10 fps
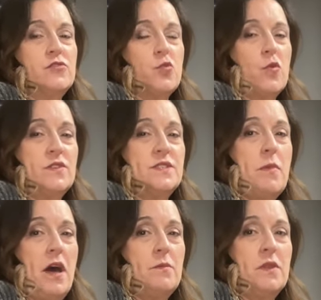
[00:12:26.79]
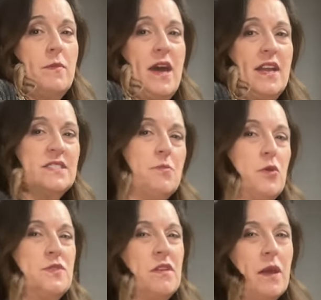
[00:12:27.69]
towards the bottom of the bag as
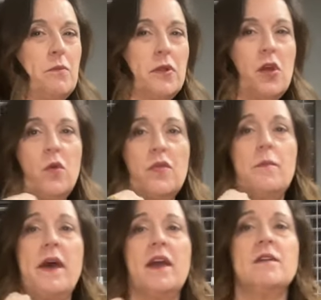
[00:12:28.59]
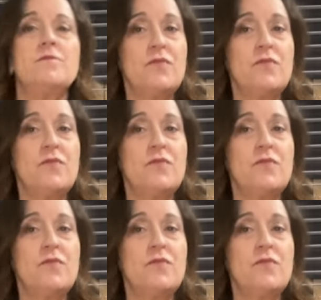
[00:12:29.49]
opposed to like below the bag.